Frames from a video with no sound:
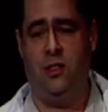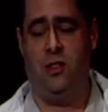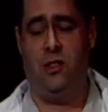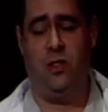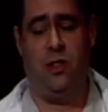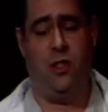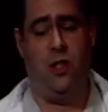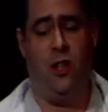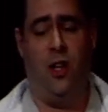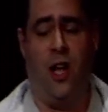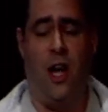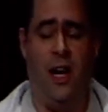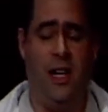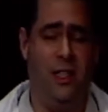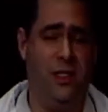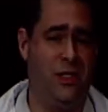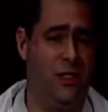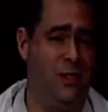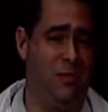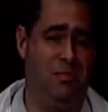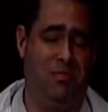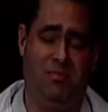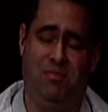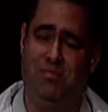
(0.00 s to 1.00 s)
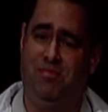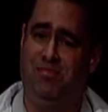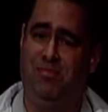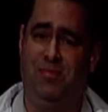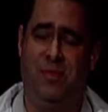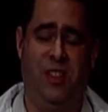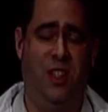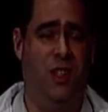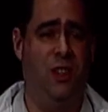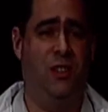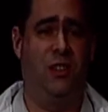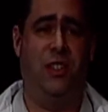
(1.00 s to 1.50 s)
Clients,
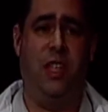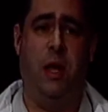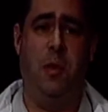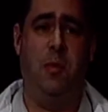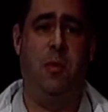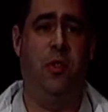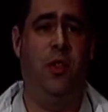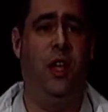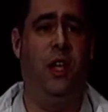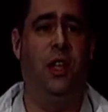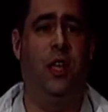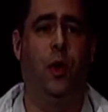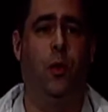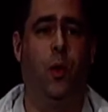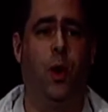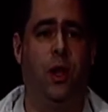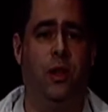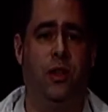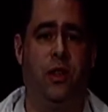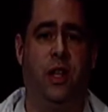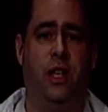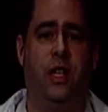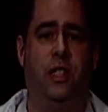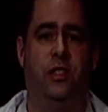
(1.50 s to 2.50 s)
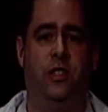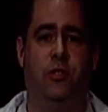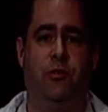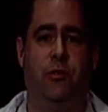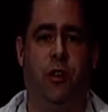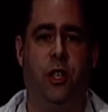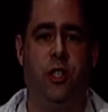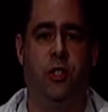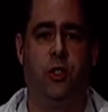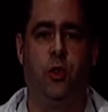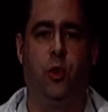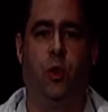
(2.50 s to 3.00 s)
you know, same thing. They want things in
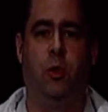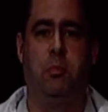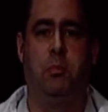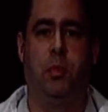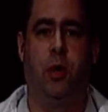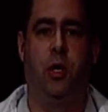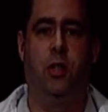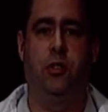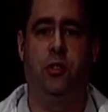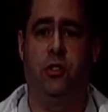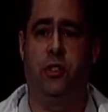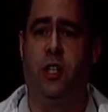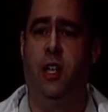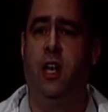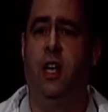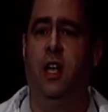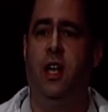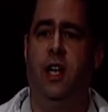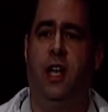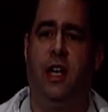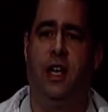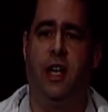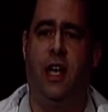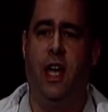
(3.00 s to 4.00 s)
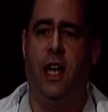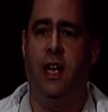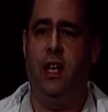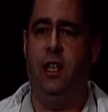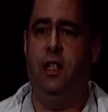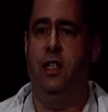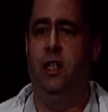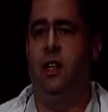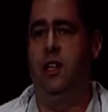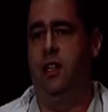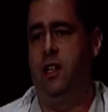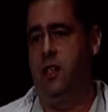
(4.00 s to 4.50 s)
very short bursts. Get
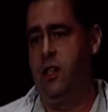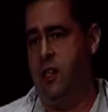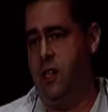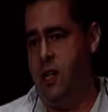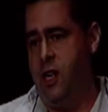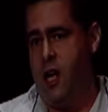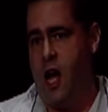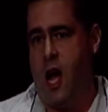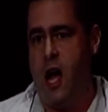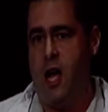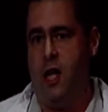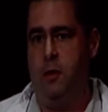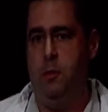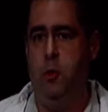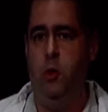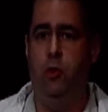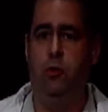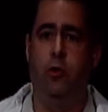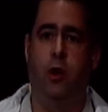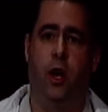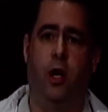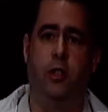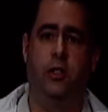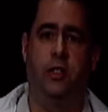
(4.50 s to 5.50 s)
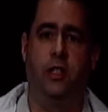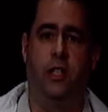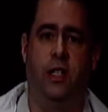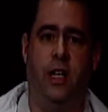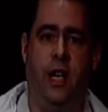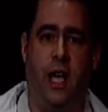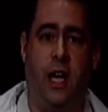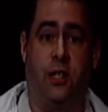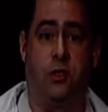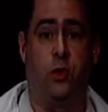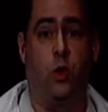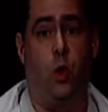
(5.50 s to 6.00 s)
it, gone, move on to the
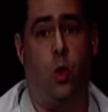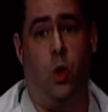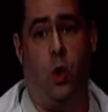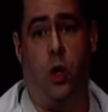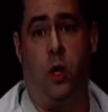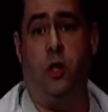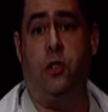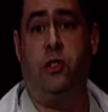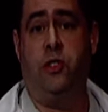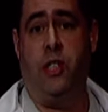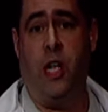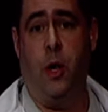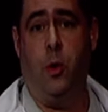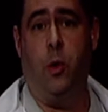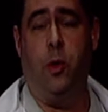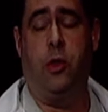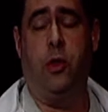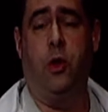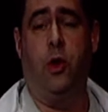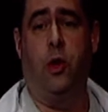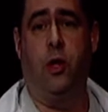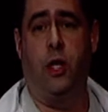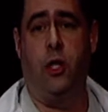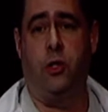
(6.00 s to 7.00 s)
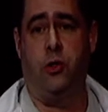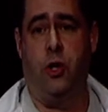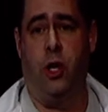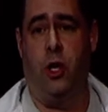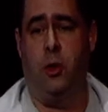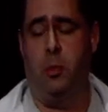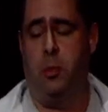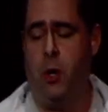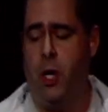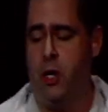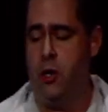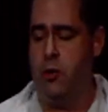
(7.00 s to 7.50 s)
next, or stay with you on the trail
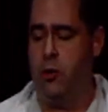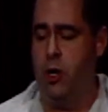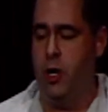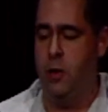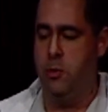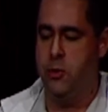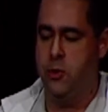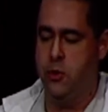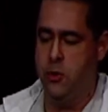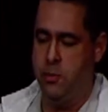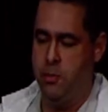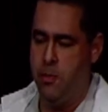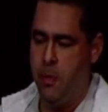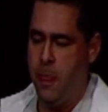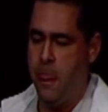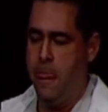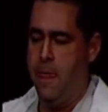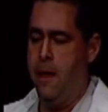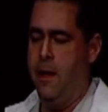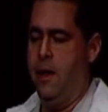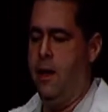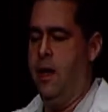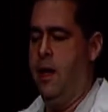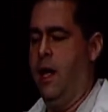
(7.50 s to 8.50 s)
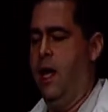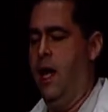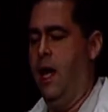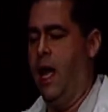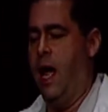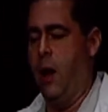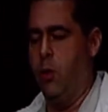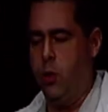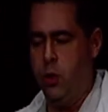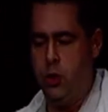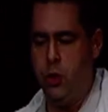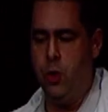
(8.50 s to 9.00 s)
of breadcrumbs.
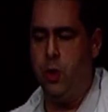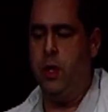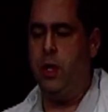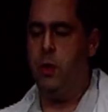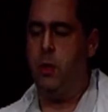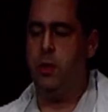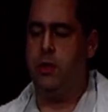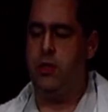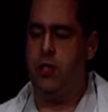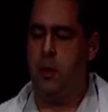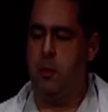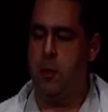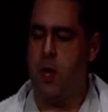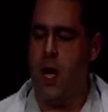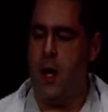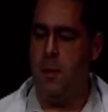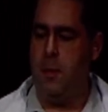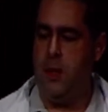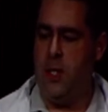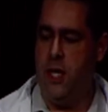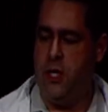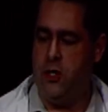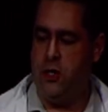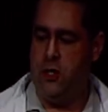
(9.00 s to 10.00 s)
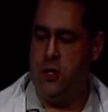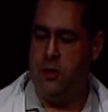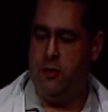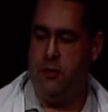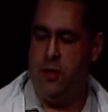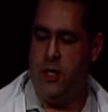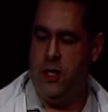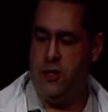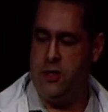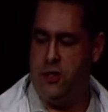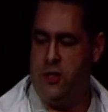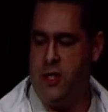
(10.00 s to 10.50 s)
And we're doing it with some combination of
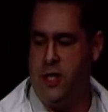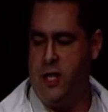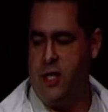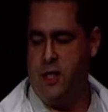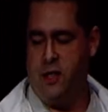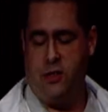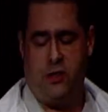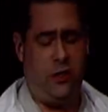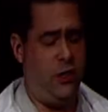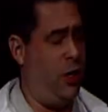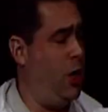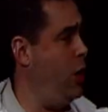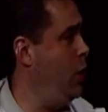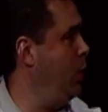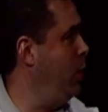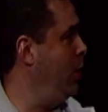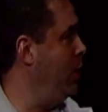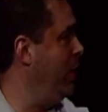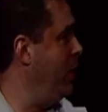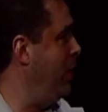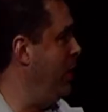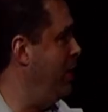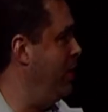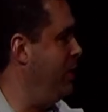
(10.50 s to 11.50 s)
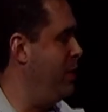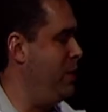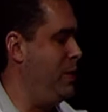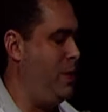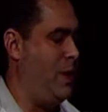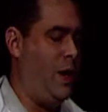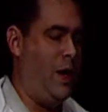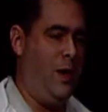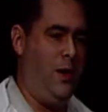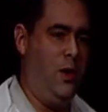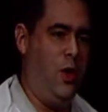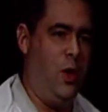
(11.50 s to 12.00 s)
these things. So, you know,
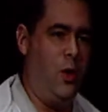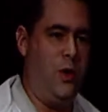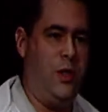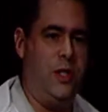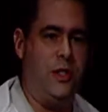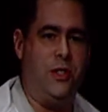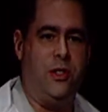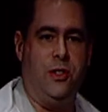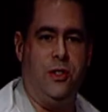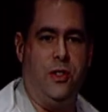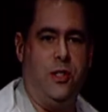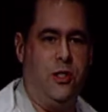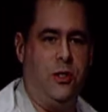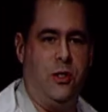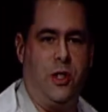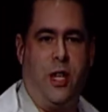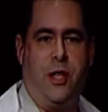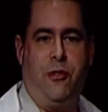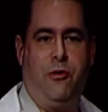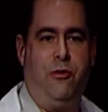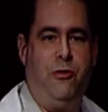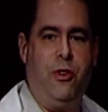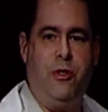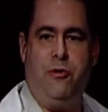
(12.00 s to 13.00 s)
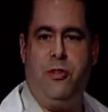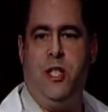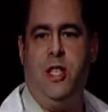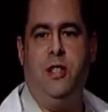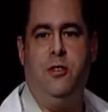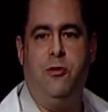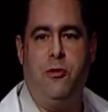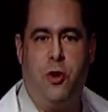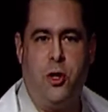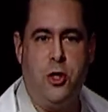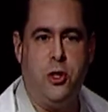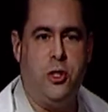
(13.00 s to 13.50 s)
I know there's like
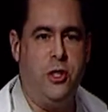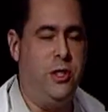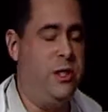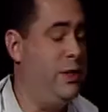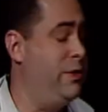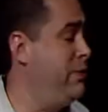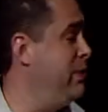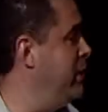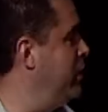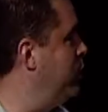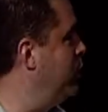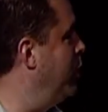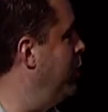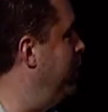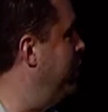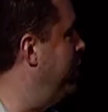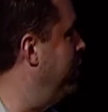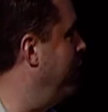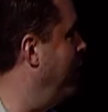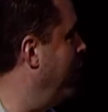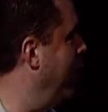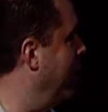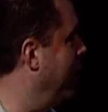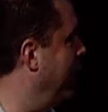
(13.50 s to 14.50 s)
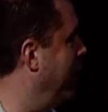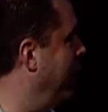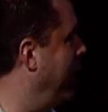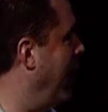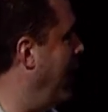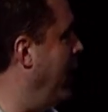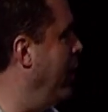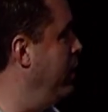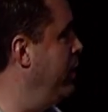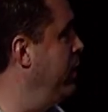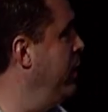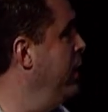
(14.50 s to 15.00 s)
15 versions of this one floating
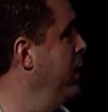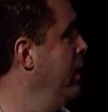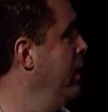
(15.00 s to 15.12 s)
around.